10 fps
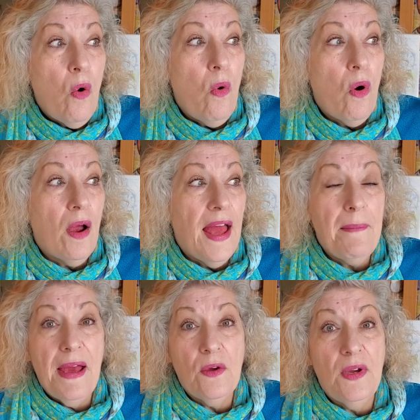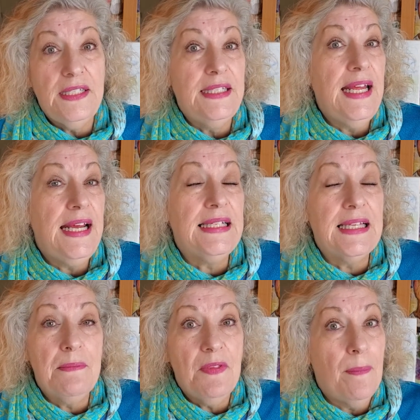Or am I going to take
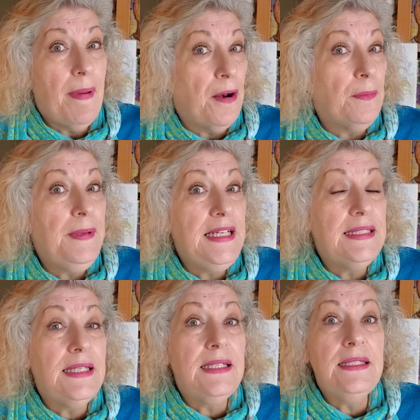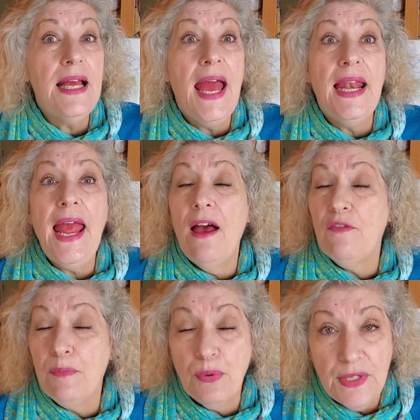some of the better pieces and
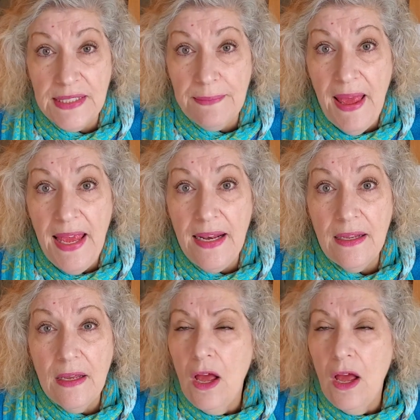have prints made?